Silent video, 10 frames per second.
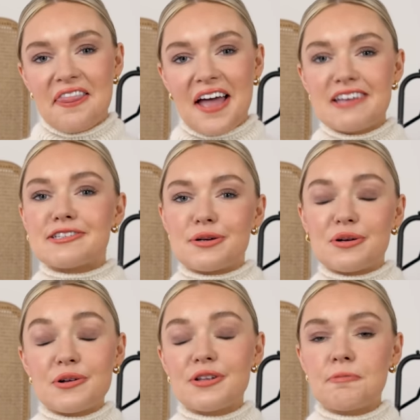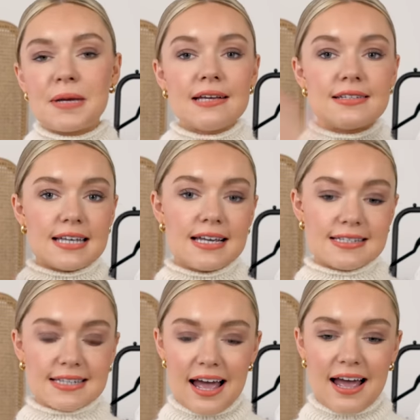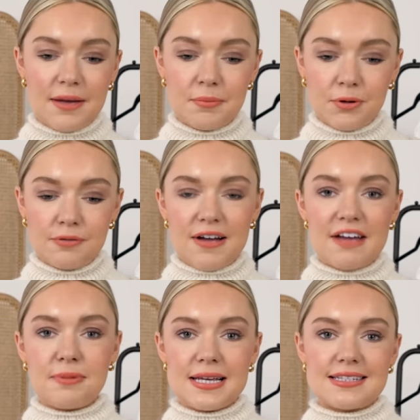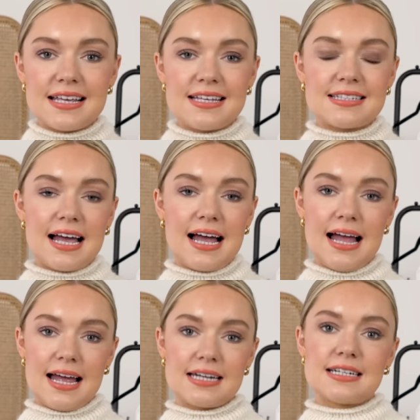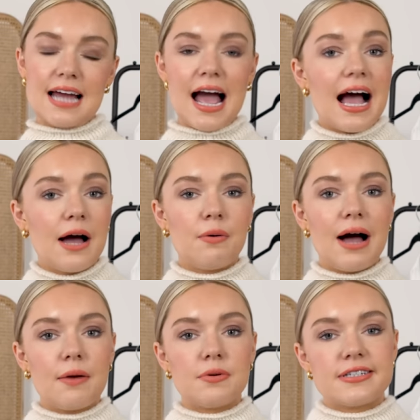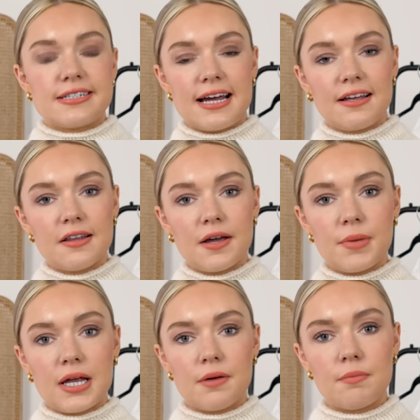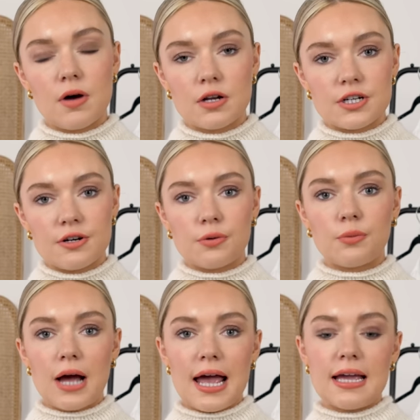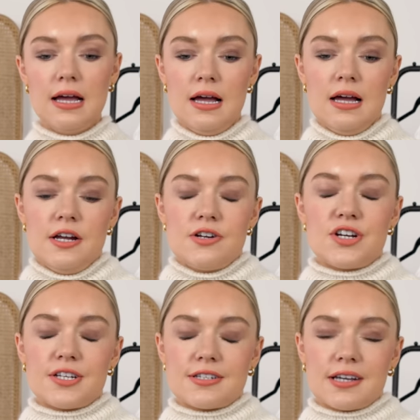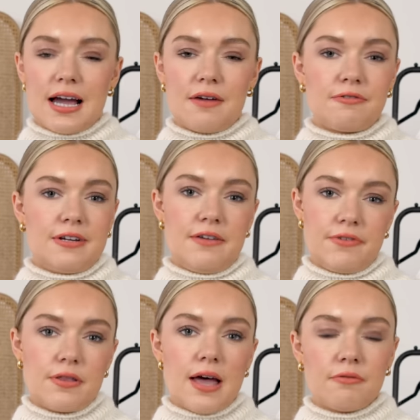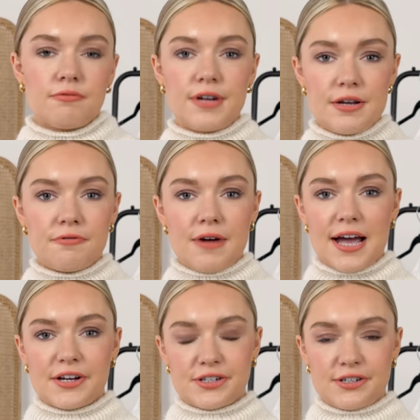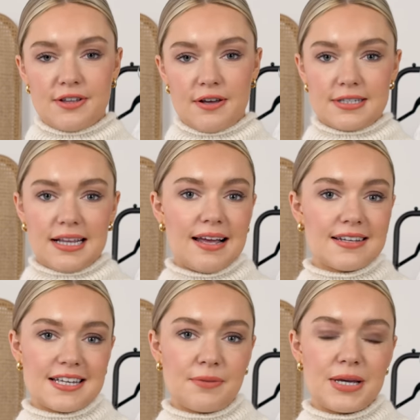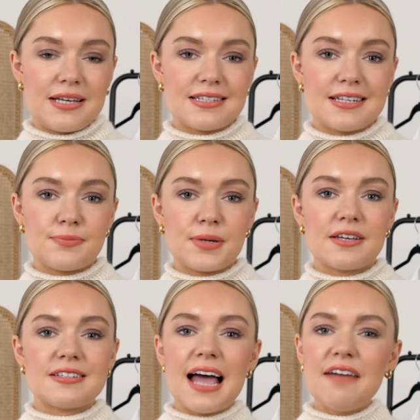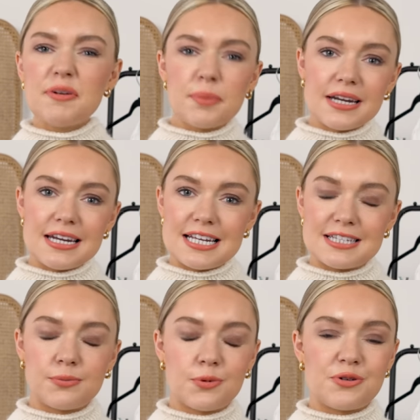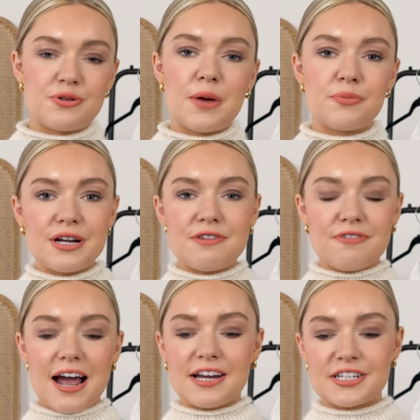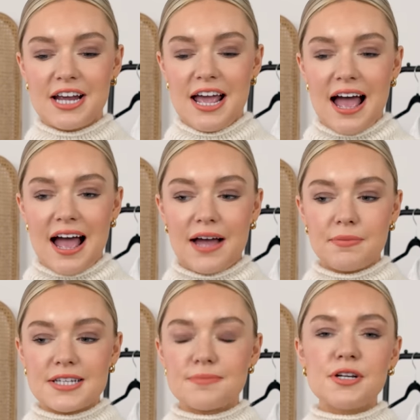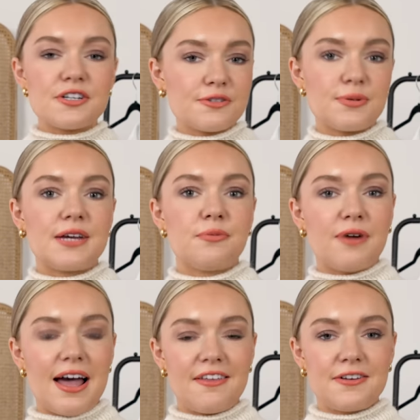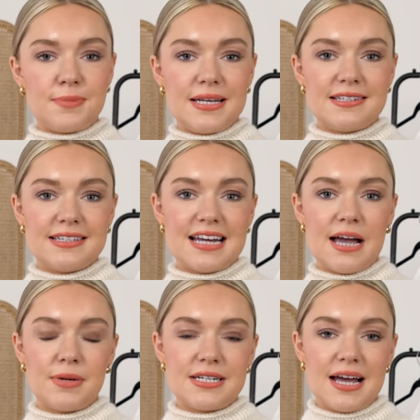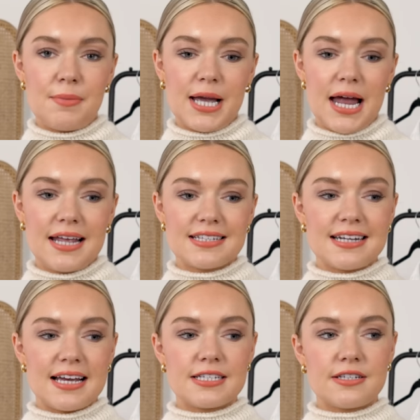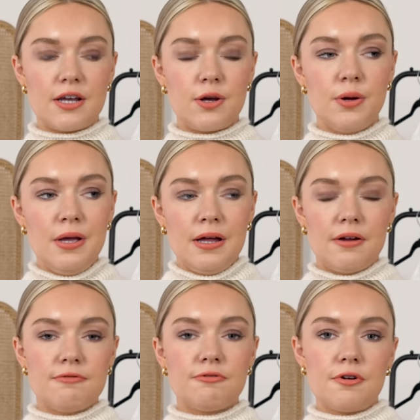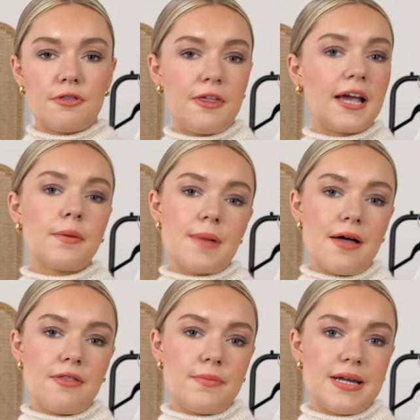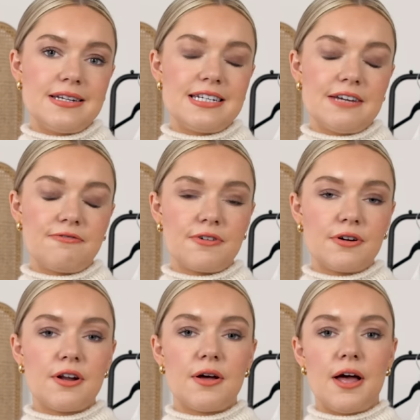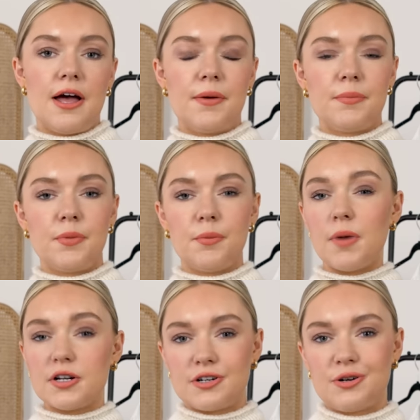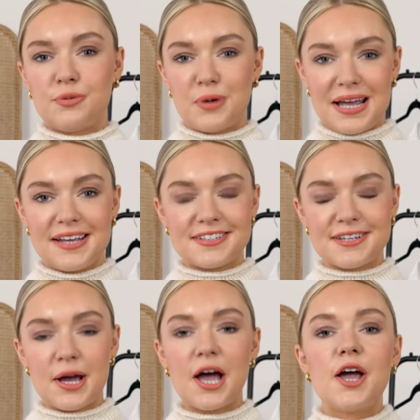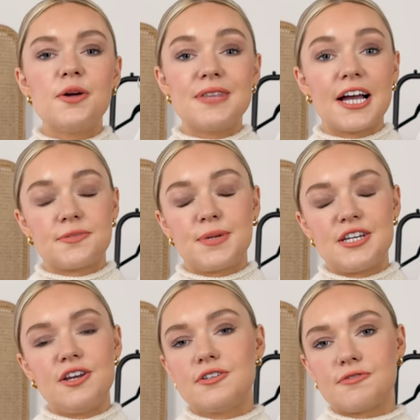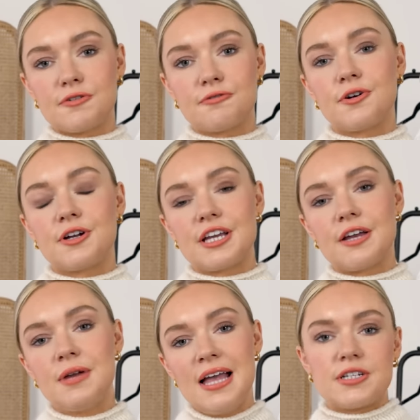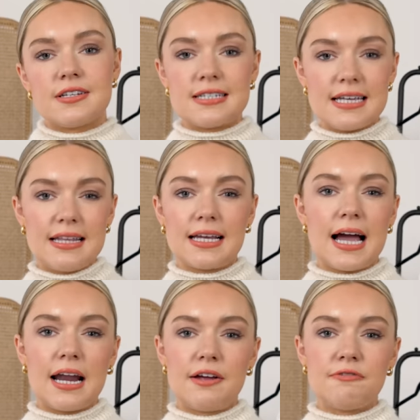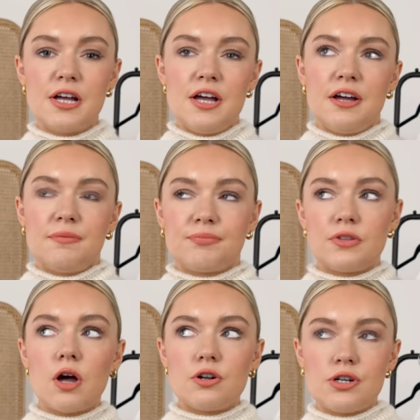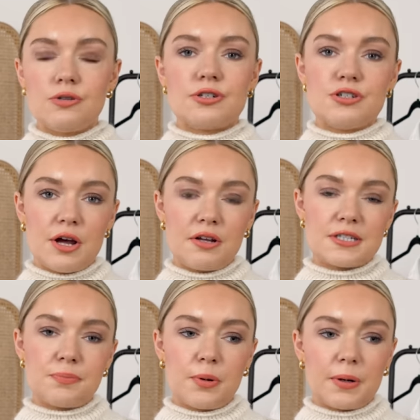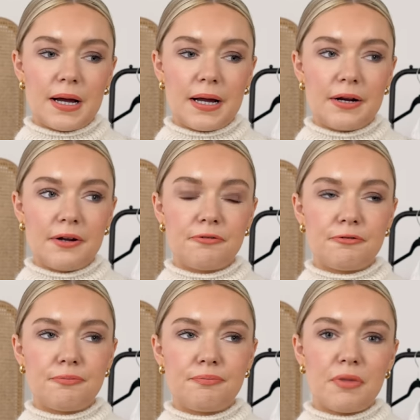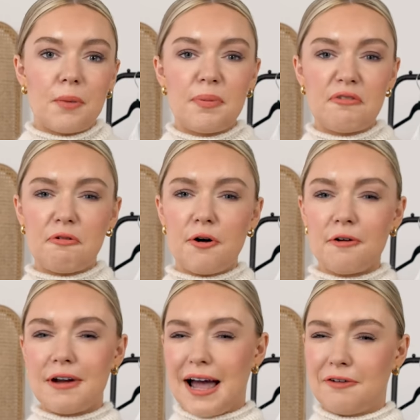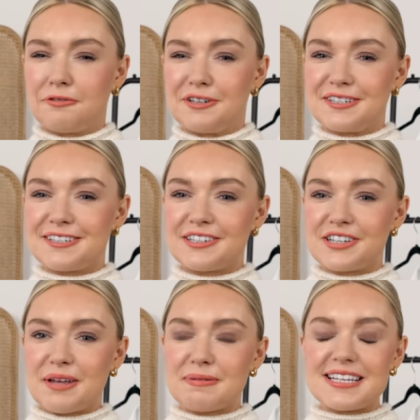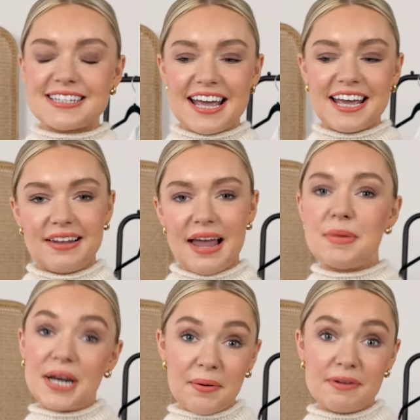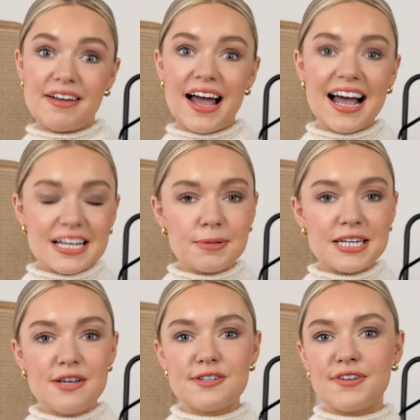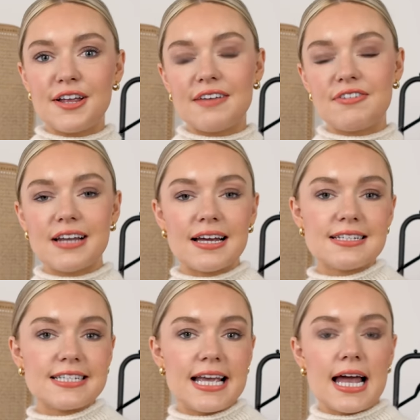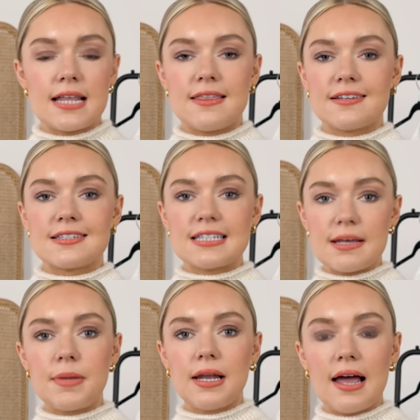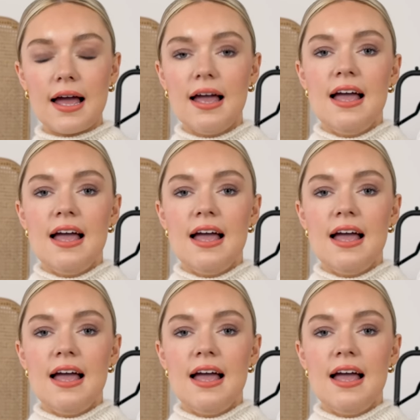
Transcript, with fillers: That is all the pieces, um, all five pieces, and how I would style them in a modern way, just to kind of give you that refresh to those classic pieces, because everybody needs a wardrobe refresh. Um, as much as we can wear those pieces time and time again, it's nice to, you know, think about them in different, um, more modern ways. So I hope that's been useful for you to see the kind of, not do's and don'ts, but kind of before and afters, shall we say. Let me know if it has been useful, if you'd like to see anything similar.